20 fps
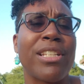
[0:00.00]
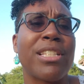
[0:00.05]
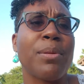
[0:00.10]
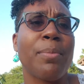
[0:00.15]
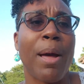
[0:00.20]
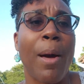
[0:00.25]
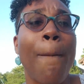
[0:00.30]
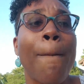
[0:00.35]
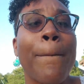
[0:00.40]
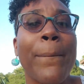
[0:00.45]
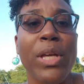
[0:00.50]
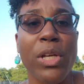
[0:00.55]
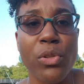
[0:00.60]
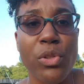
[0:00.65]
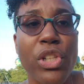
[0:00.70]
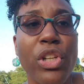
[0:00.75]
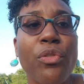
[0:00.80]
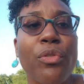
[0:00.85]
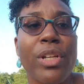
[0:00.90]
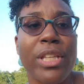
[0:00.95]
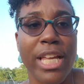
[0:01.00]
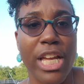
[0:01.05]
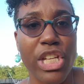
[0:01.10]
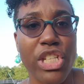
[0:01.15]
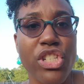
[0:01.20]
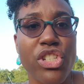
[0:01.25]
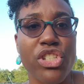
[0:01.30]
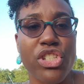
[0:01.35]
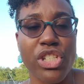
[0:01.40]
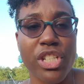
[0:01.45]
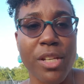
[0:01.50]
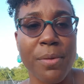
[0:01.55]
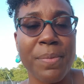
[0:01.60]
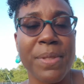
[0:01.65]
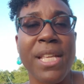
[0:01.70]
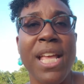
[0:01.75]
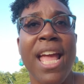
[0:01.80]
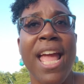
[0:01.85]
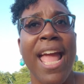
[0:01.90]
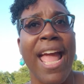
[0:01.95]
It's about building relationships